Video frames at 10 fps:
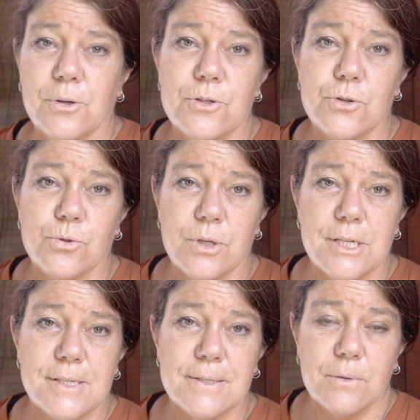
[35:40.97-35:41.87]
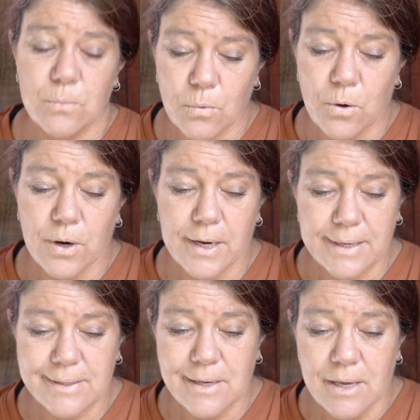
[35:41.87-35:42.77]
are stressed and
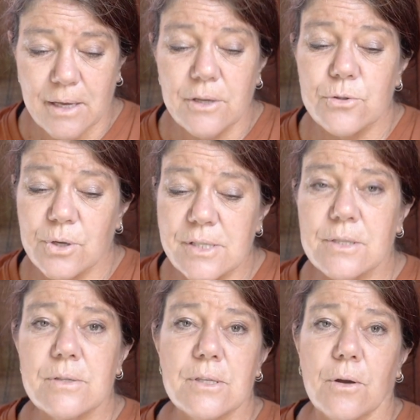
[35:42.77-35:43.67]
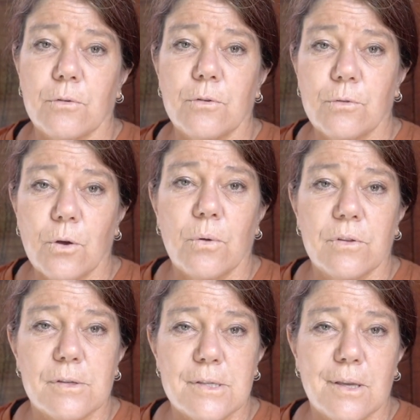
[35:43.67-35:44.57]
worried. Trust yourself. You've got
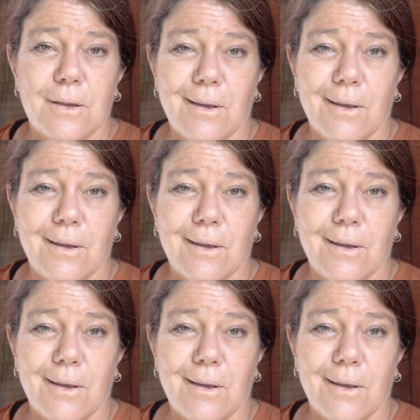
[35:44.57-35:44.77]
this.